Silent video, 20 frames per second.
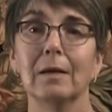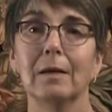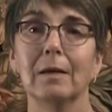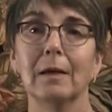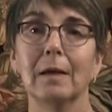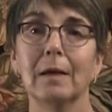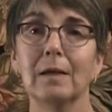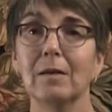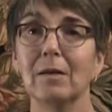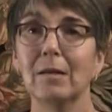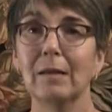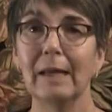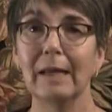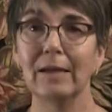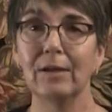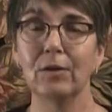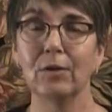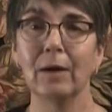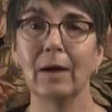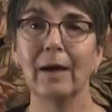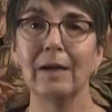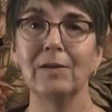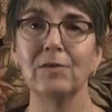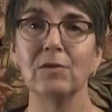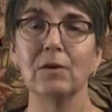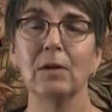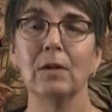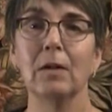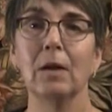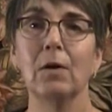and to let your eyes
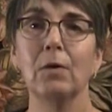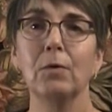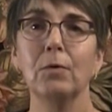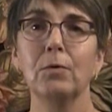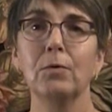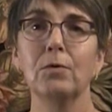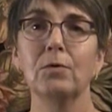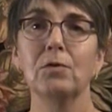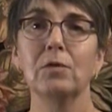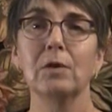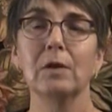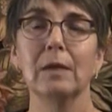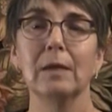close.